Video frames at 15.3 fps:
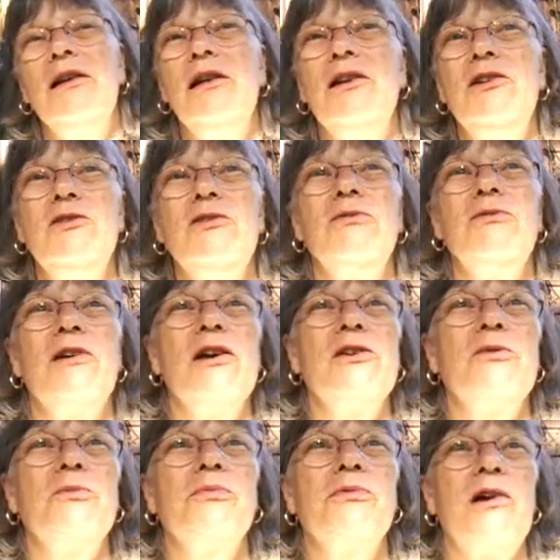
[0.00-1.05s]
in your
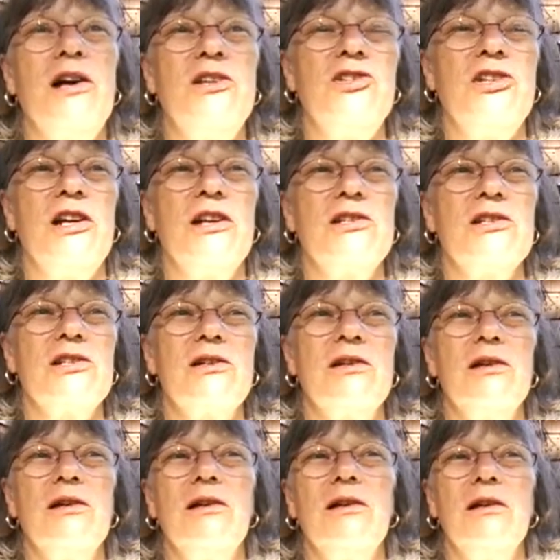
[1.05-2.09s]
final project.
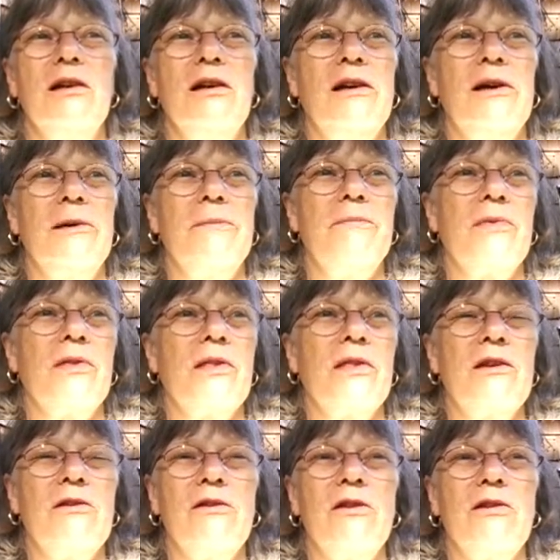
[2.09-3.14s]

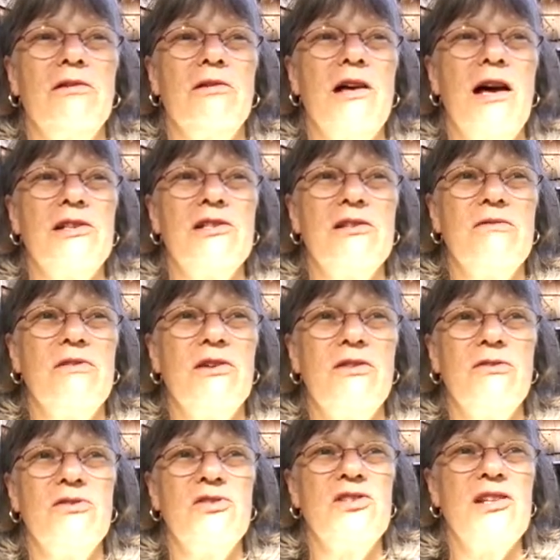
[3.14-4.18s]
There are lots of
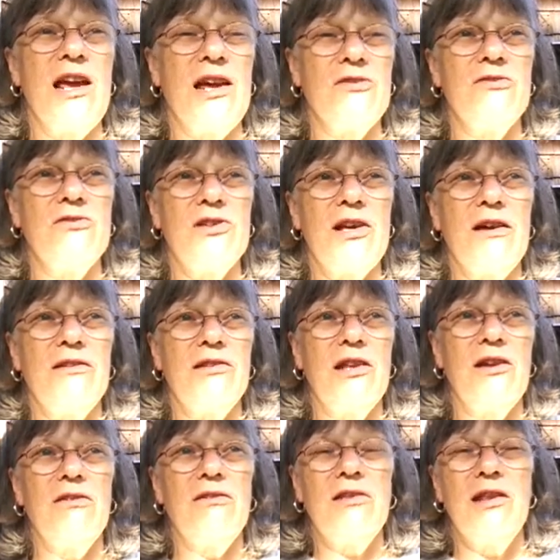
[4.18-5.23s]
other standards out
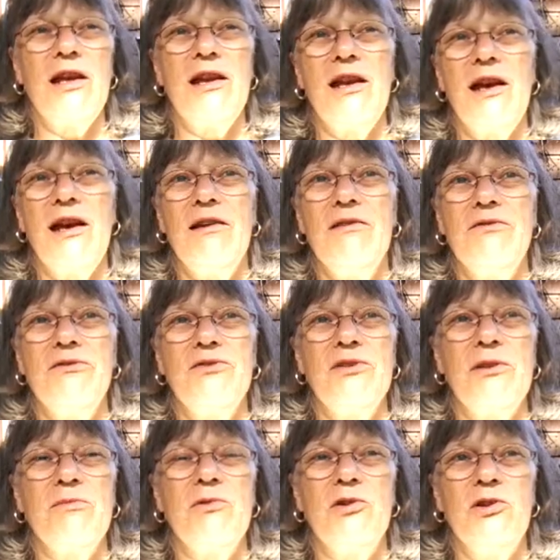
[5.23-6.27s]
there that have
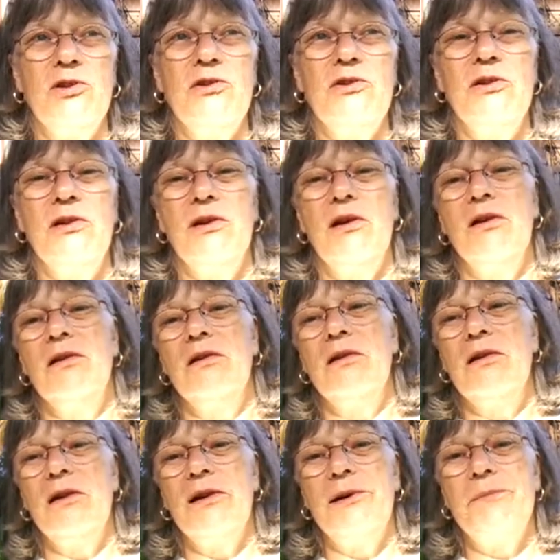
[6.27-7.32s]
some good
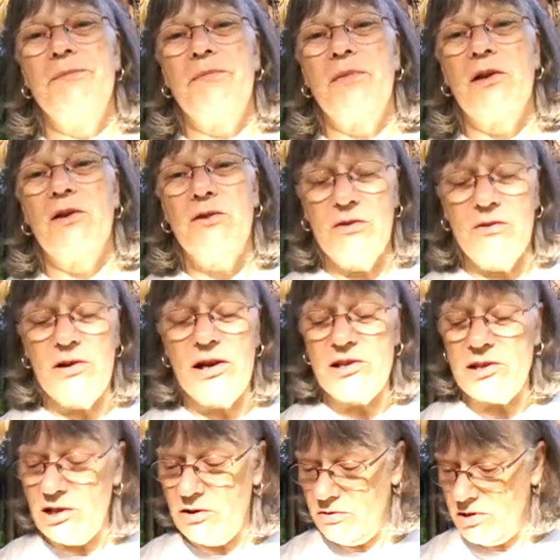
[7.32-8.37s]

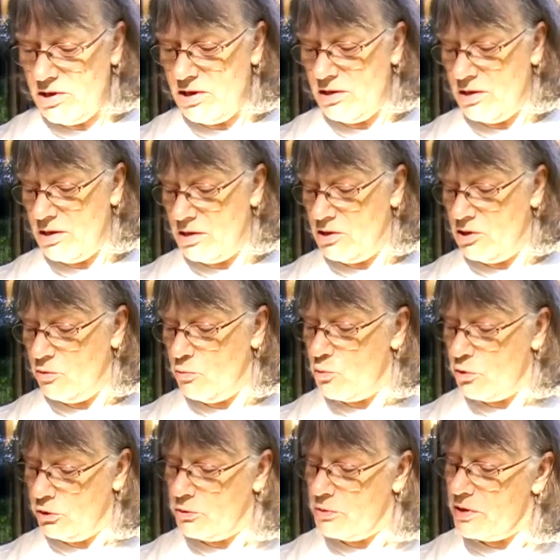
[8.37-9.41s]
criteria to
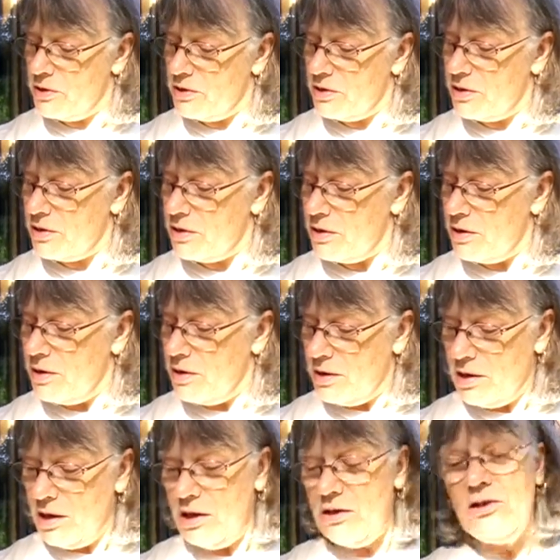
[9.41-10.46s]
work with,
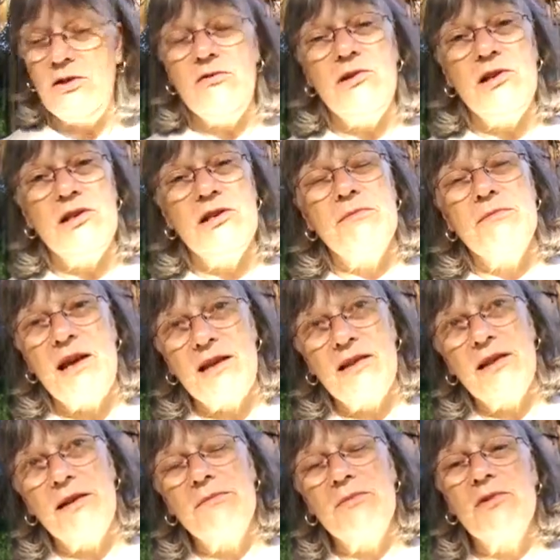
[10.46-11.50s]
and you need to make
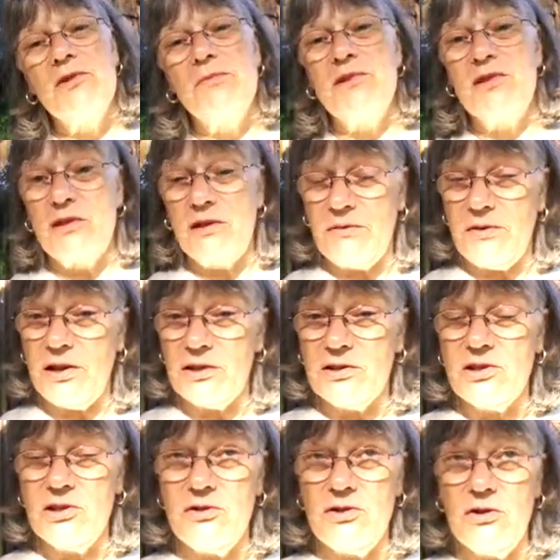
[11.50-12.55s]
them specific
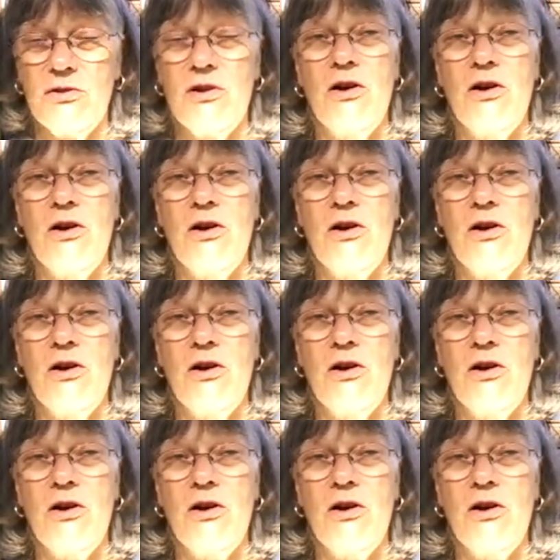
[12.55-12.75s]
to